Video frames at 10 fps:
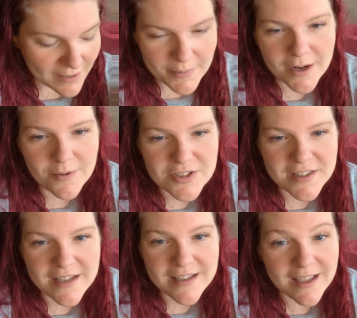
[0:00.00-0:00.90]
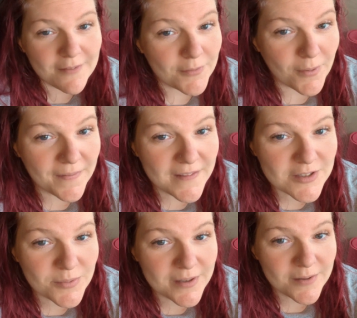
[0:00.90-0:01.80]
Let me know what you think. If you've read
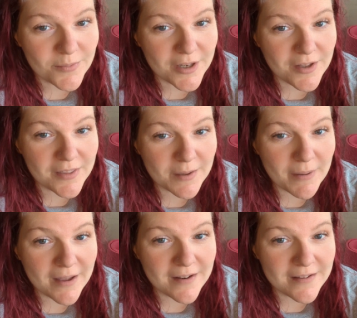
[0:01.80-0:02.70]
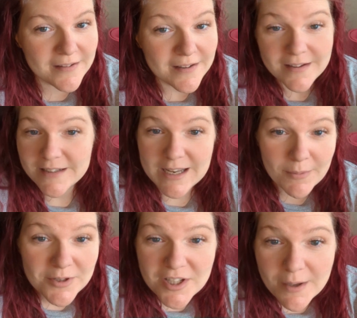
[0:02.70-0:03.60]
this one, what do you think about it? Tell
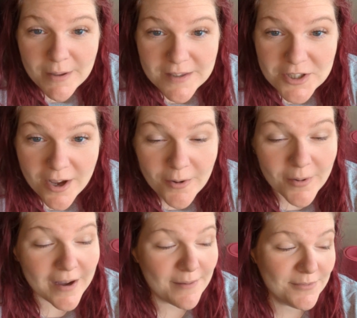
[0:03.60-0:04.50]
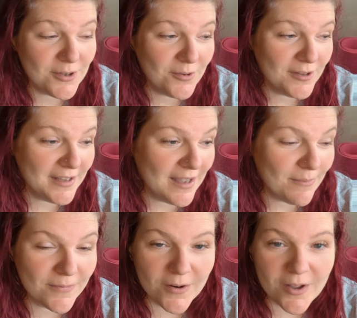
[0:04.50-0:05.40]
me what you think about the show. I'm totally
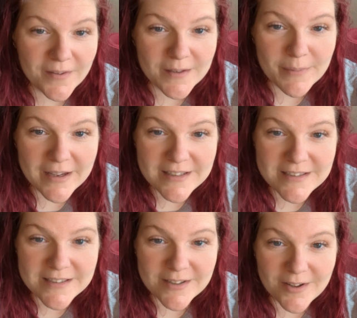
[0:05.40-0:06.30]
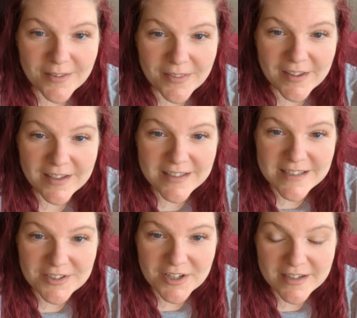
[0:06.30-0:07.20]
up for all the debates and all the
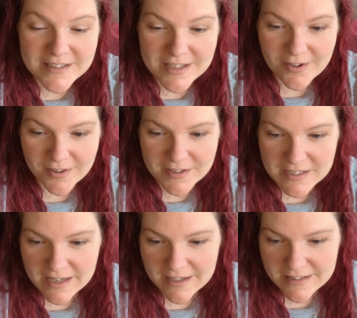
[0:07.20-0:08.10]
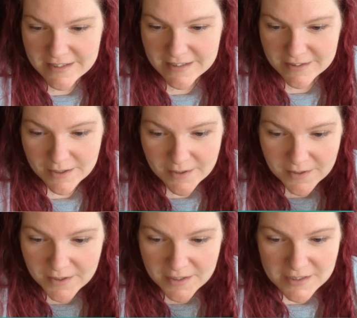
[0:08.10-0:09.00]
things. I try to see all the sides and
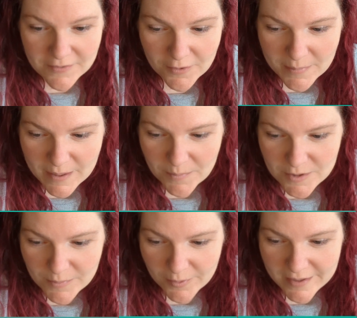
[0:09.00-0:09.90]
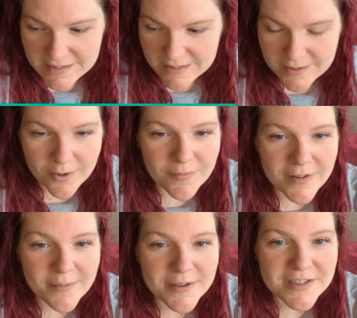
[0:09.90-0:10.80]
different people's points, and
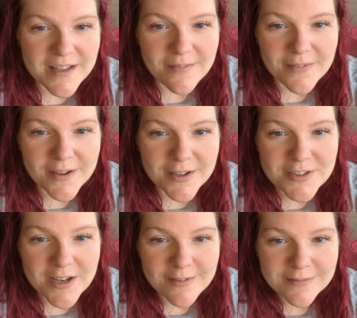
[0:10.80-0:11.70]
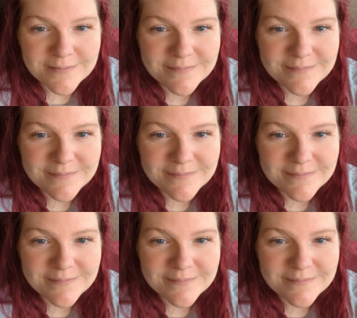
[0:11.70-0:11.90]
hopefully we just have a good show.